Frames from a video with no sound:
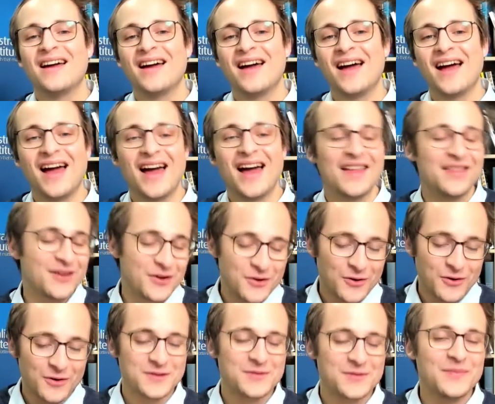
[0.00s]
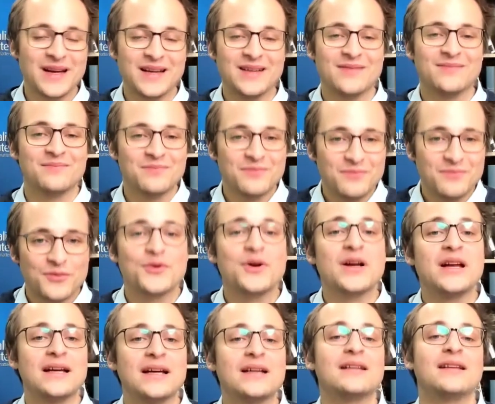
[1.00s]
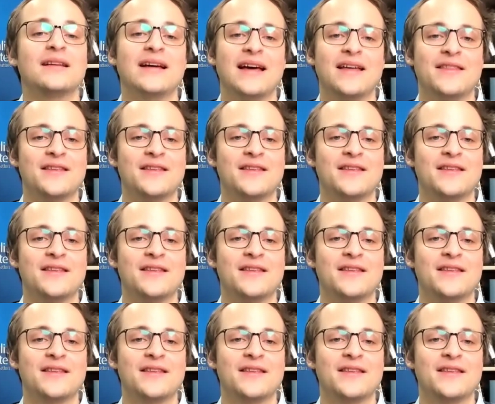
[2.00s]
And the court's been pretty clear